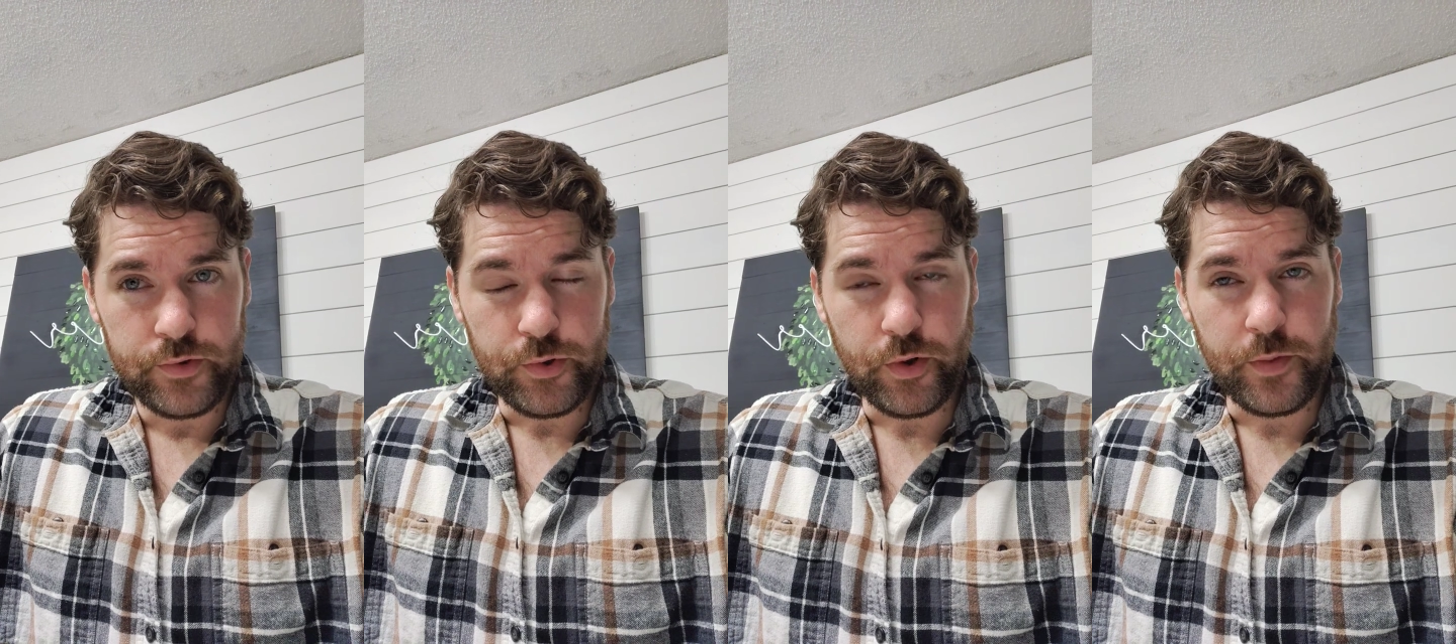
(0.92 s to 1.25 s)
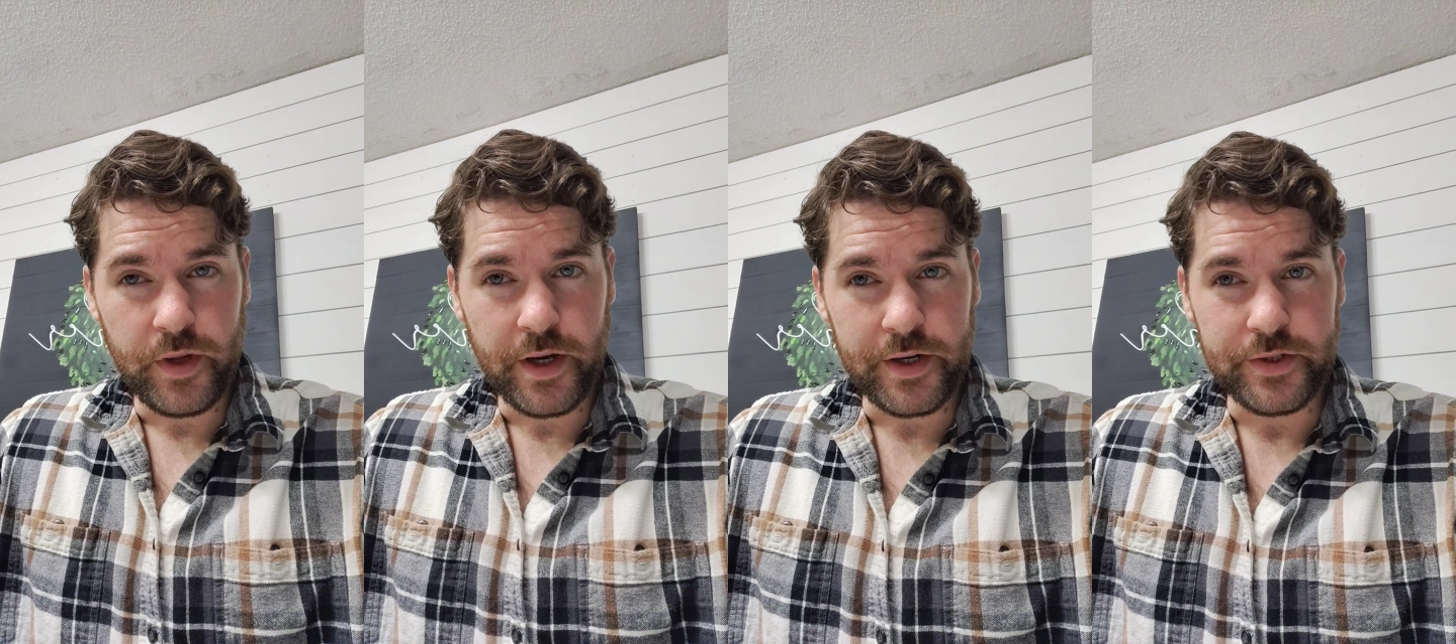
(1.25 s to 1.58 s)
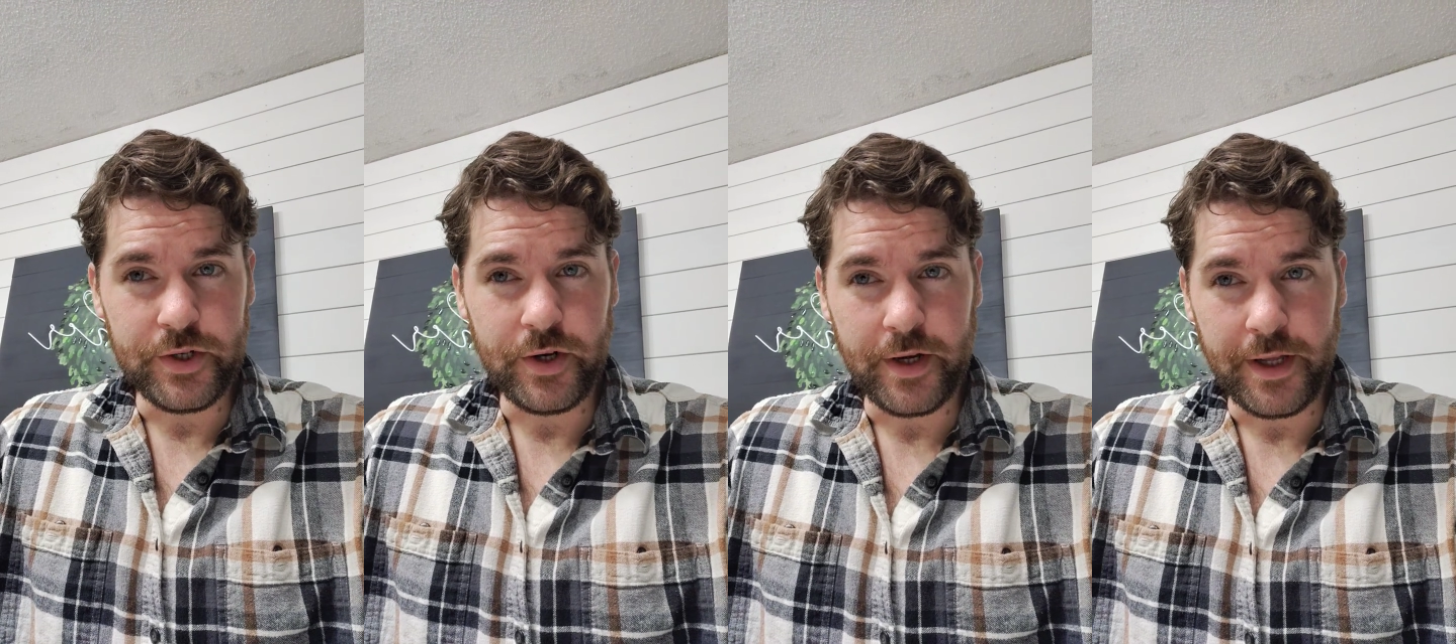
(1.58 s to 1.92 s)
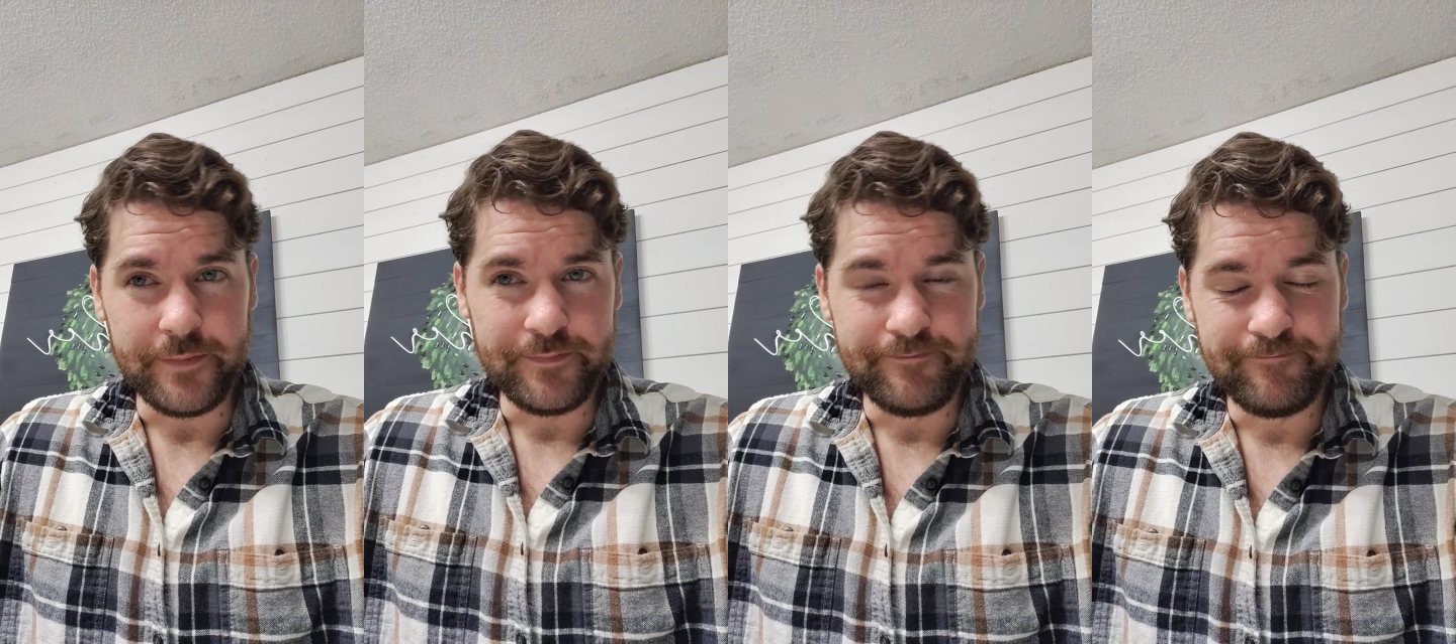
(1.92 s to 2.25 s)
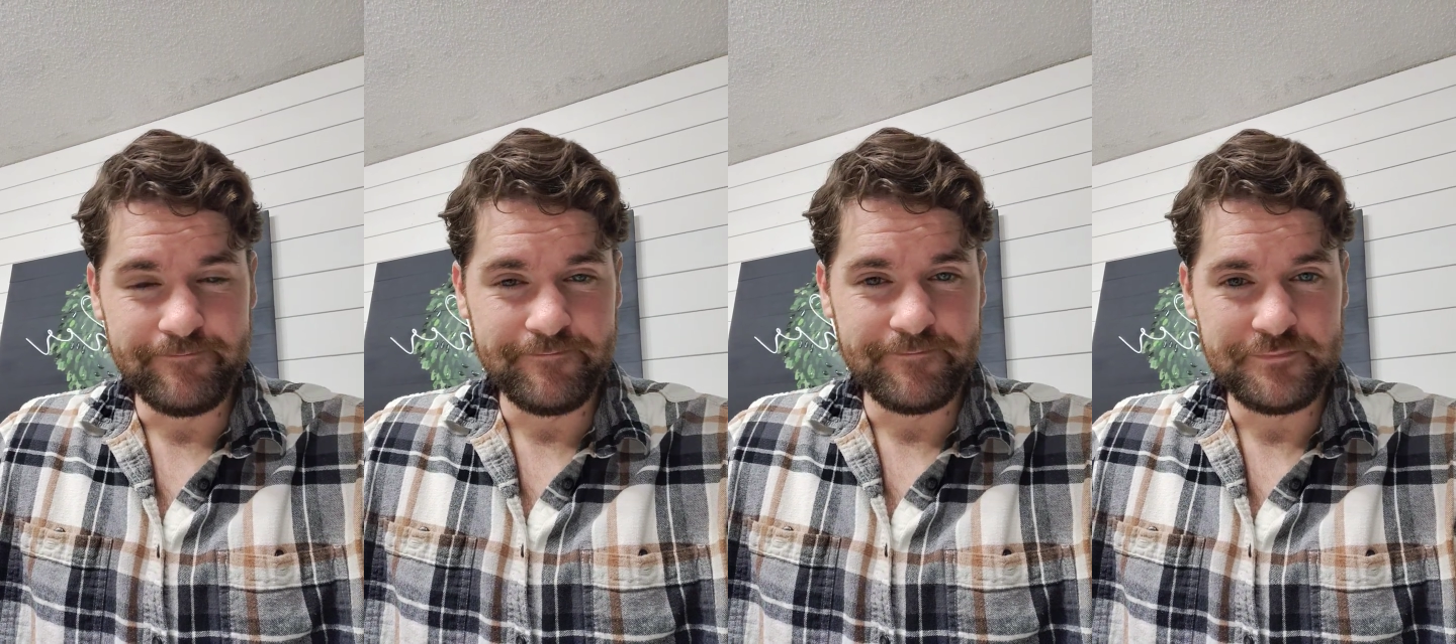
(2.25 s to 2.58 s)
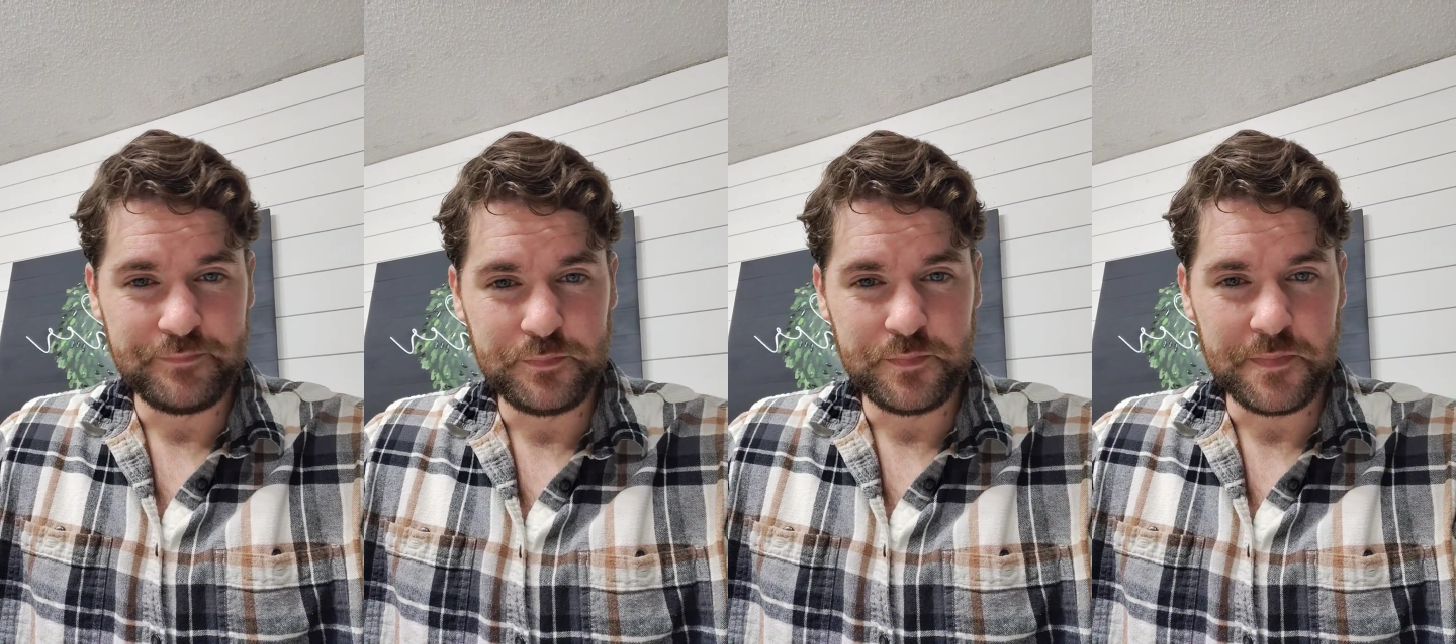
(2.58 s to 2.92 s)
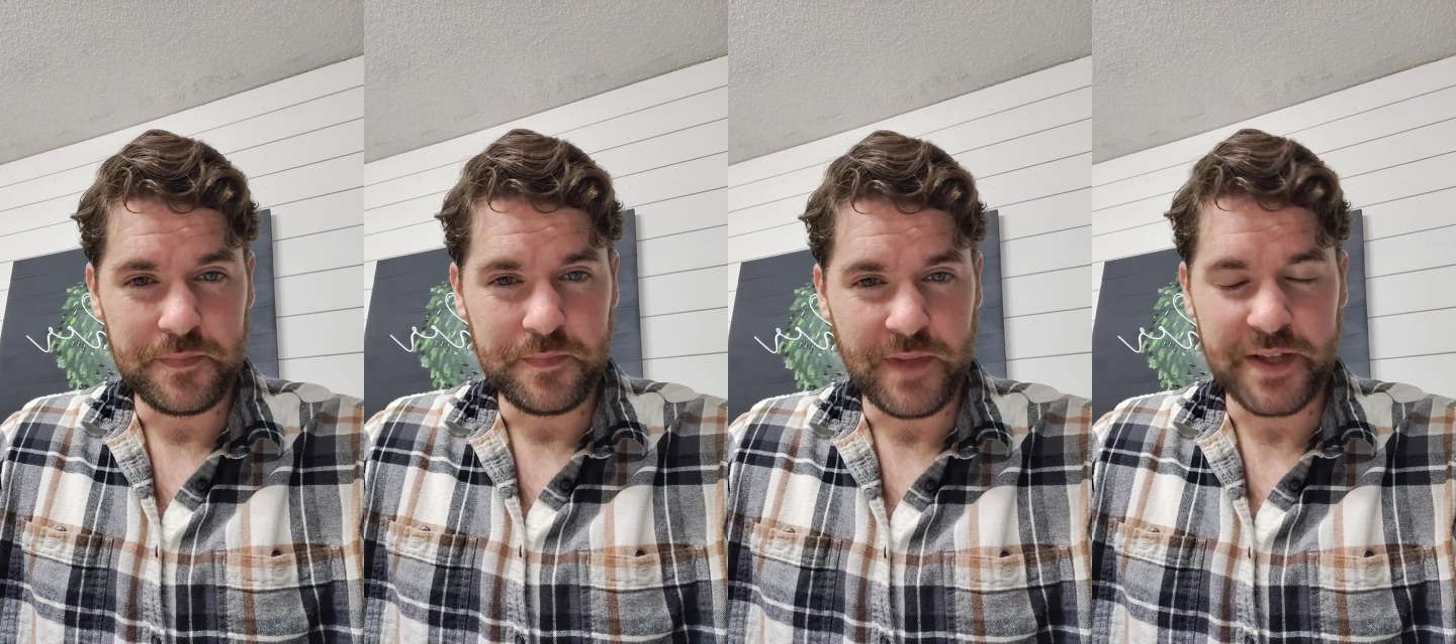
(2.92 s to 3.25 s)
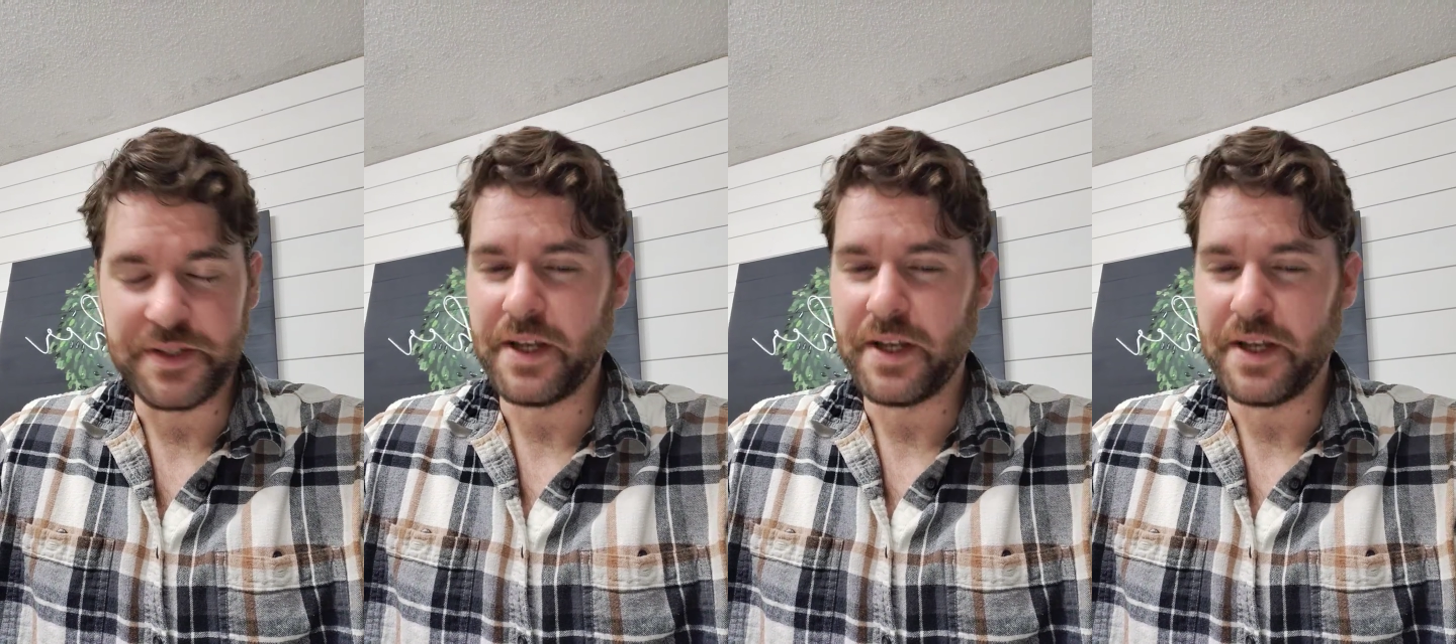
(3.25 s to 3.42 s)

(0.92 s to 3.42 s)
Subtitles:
Join me on a journey as